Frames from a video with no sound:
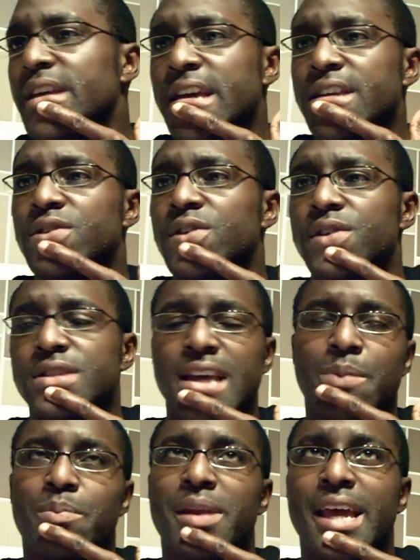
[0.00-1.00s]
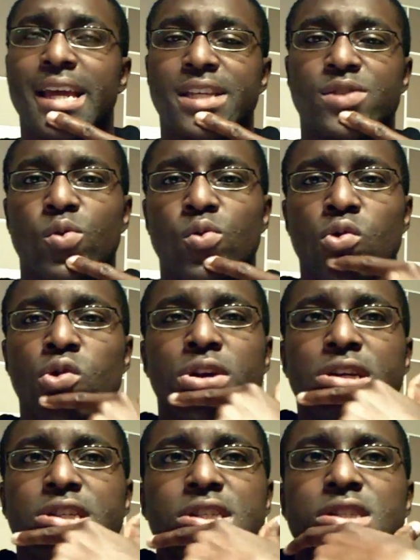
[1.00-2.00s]
It's going to take place
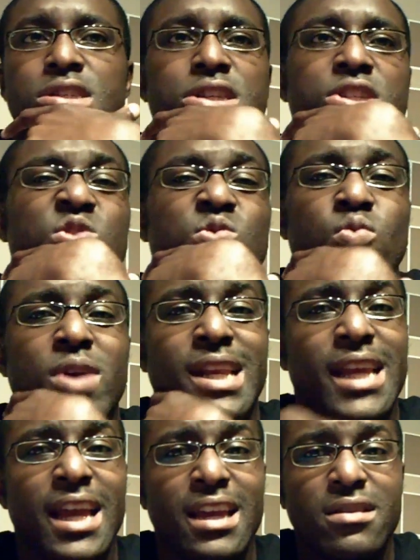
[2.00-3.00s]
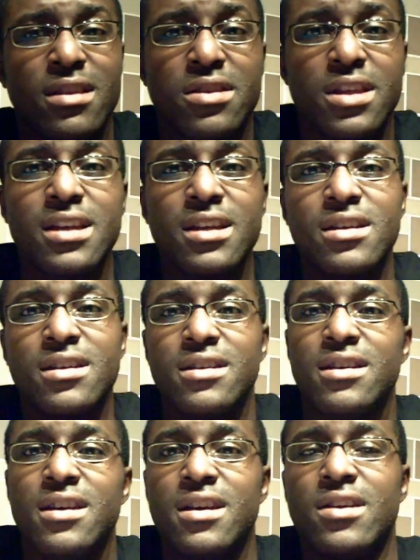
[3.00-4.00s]
August the 28th, I think,
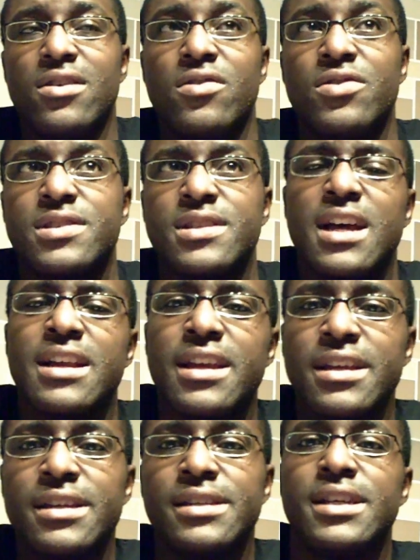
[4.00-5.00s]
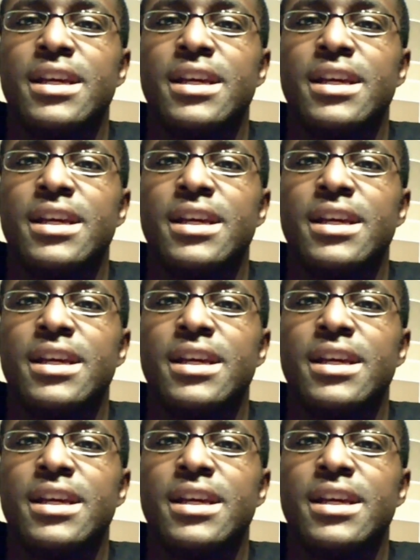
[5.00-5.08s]
on a Saturday.